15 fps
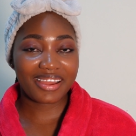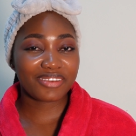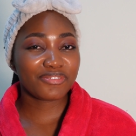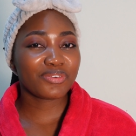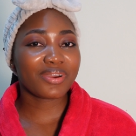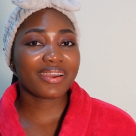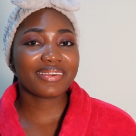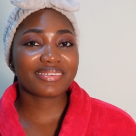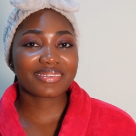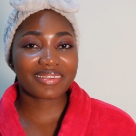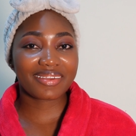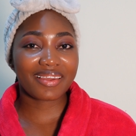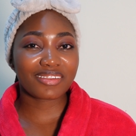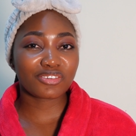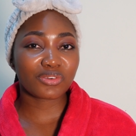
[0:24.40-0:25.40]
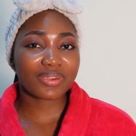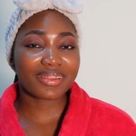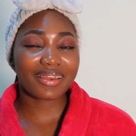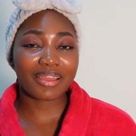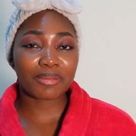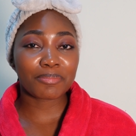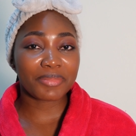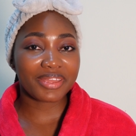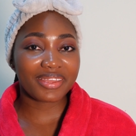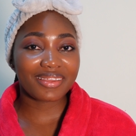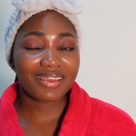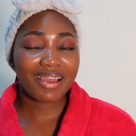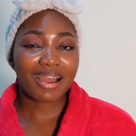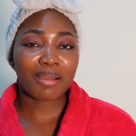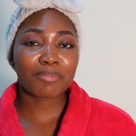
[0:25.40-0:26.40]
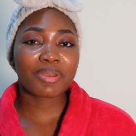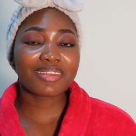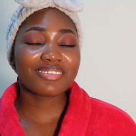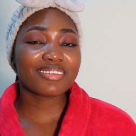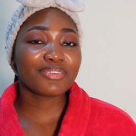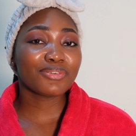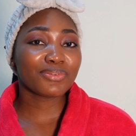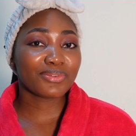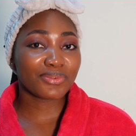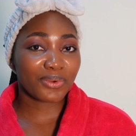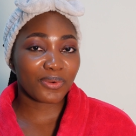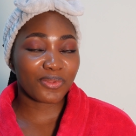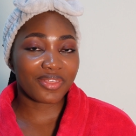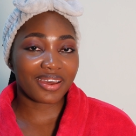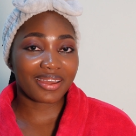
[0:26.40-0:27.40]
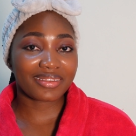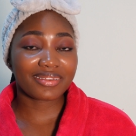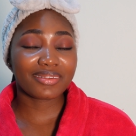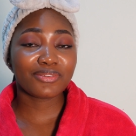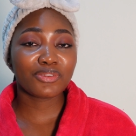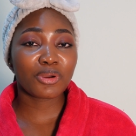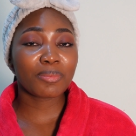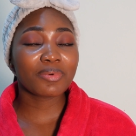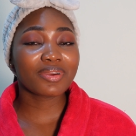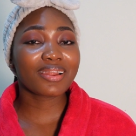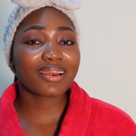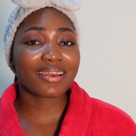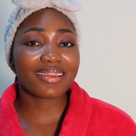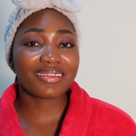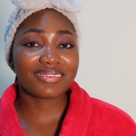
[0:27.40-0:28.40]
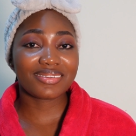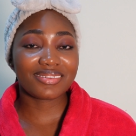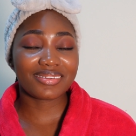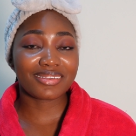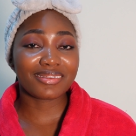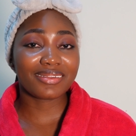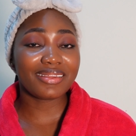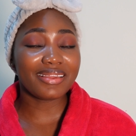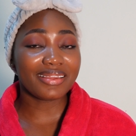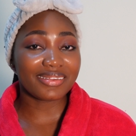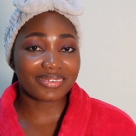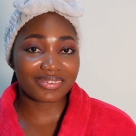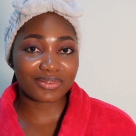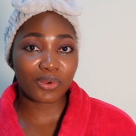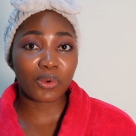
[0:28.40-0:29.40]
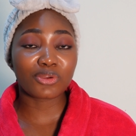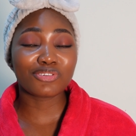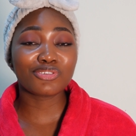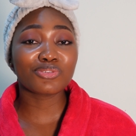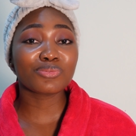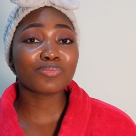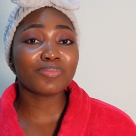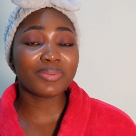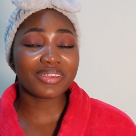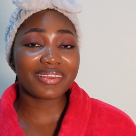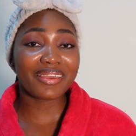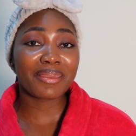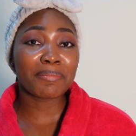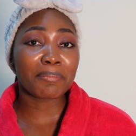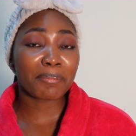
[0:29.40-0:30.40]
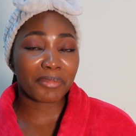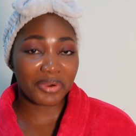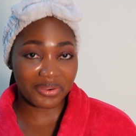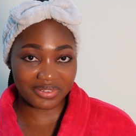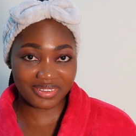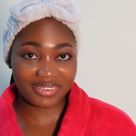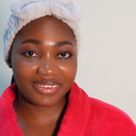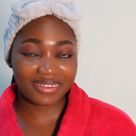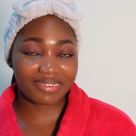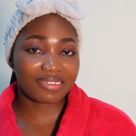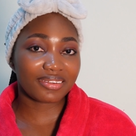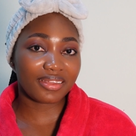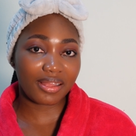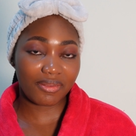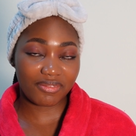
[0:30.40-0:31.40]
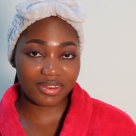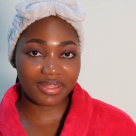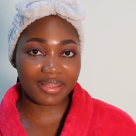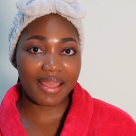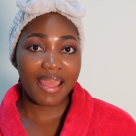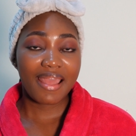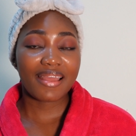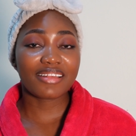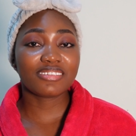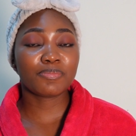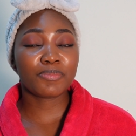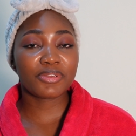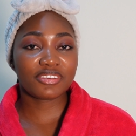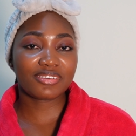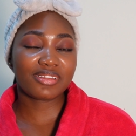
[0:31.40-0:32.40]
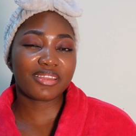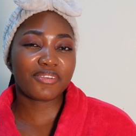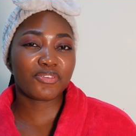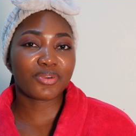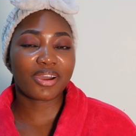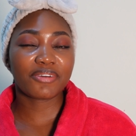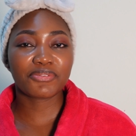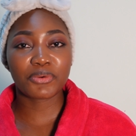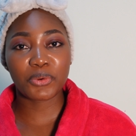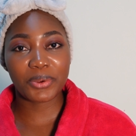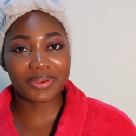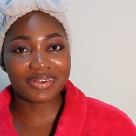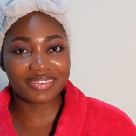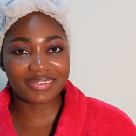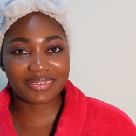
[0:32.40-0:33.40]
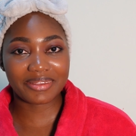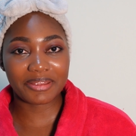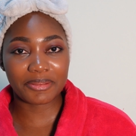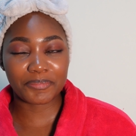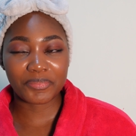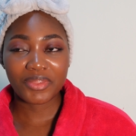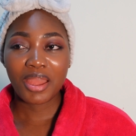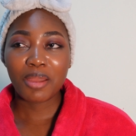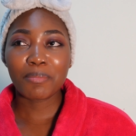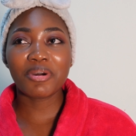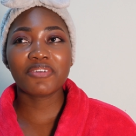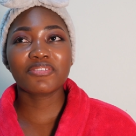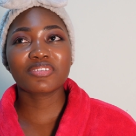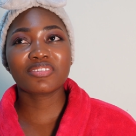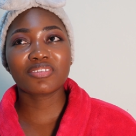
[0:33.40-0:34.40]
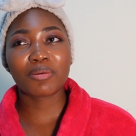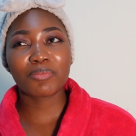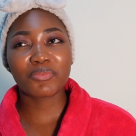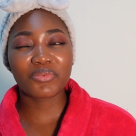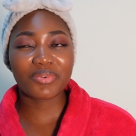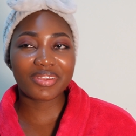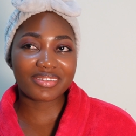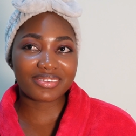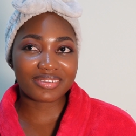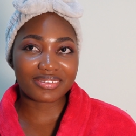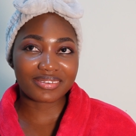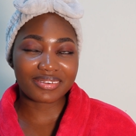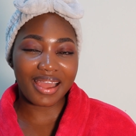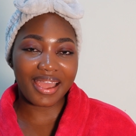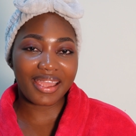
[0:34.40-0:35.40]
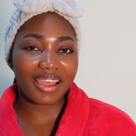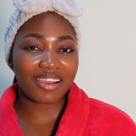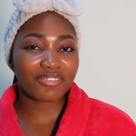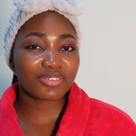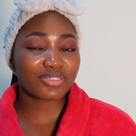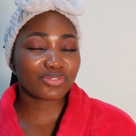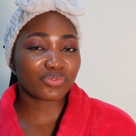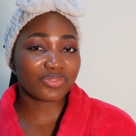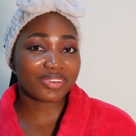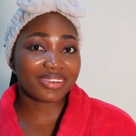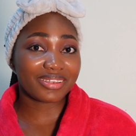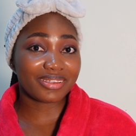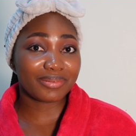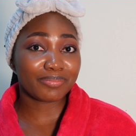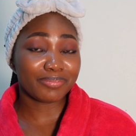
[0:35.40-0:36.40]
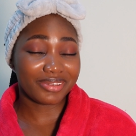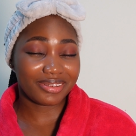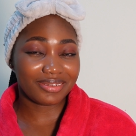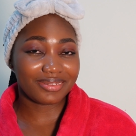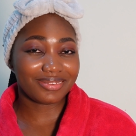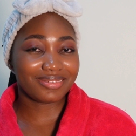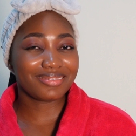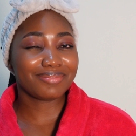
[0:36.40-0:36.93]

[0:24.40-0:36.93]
and if you are a skincare junkie like me i'm guessing you know that double cleansing is or should be a must in the evening especially if you have oily skin but for some reason i haven't really been